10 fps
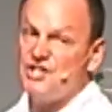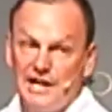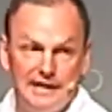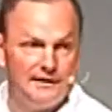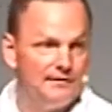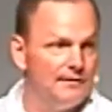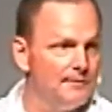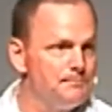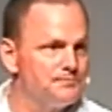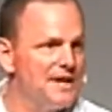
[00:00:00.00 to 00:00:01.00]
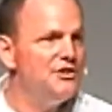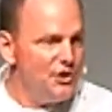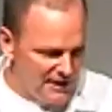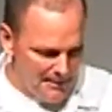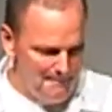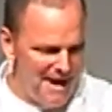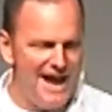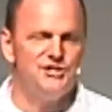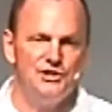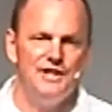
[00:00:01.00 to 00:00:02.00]
see. Now you can
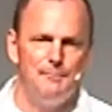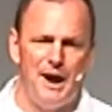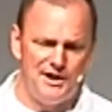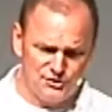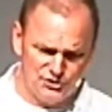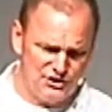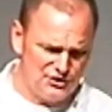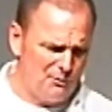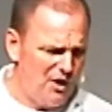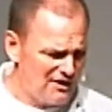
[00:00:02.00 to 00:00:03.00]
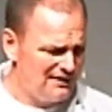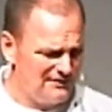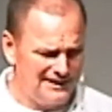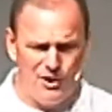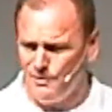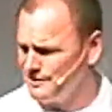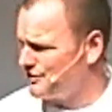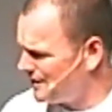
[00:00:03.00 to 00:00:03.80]
imagine the apostles as they're walking around, like, go and